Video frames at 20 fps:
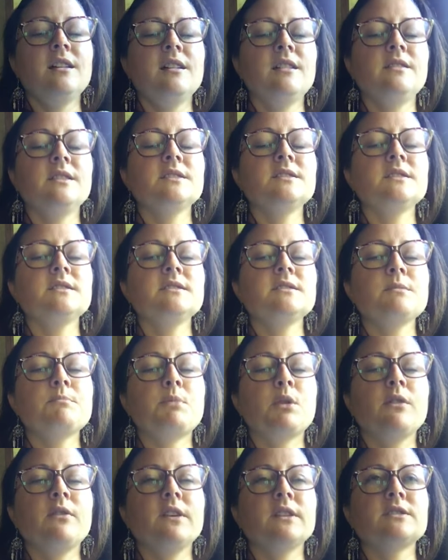And this is a
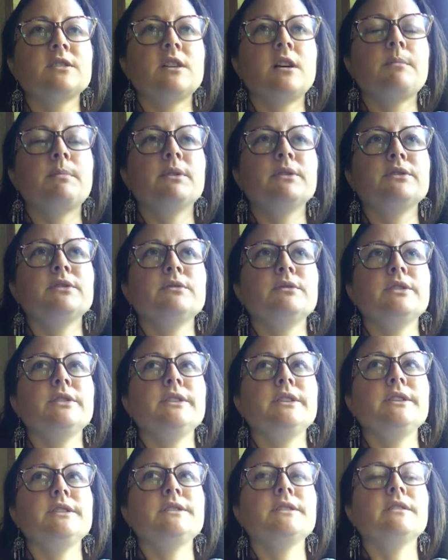perfect
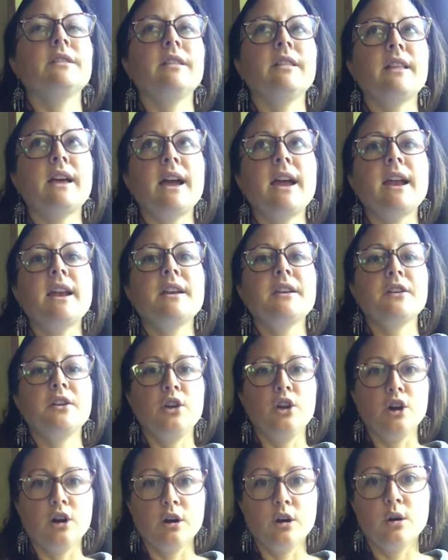opportunity to let
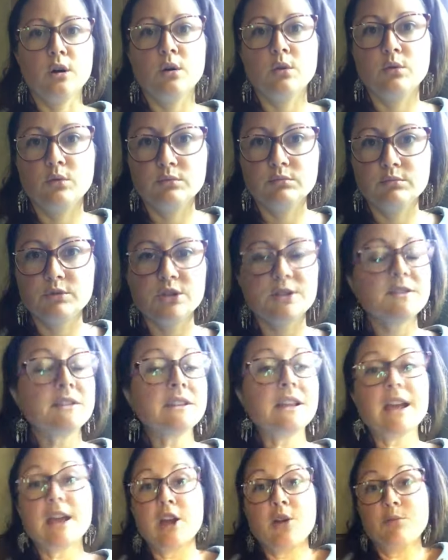go. Just
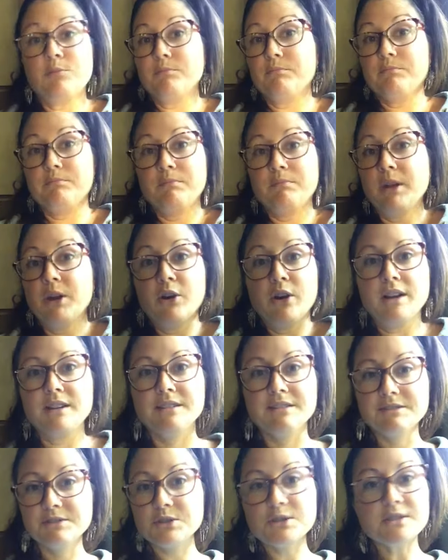let go, period.
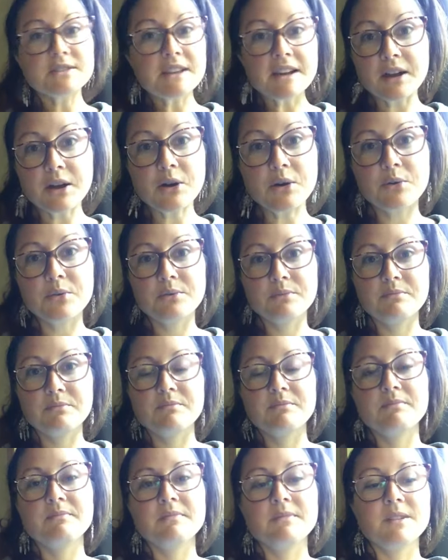Just let go.
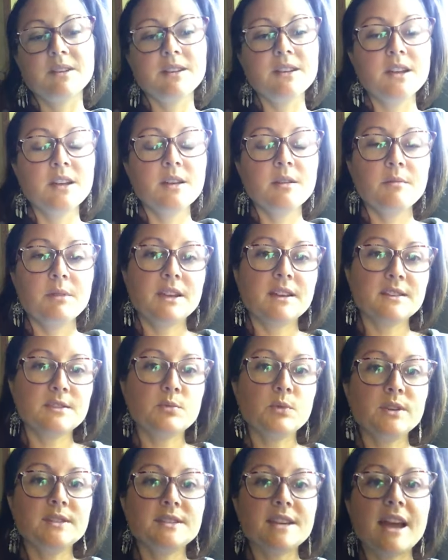Because
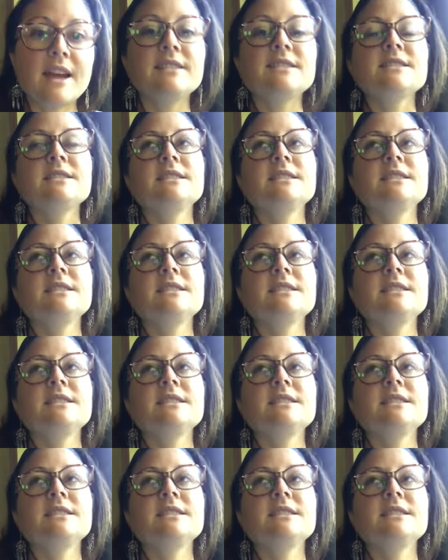we tend to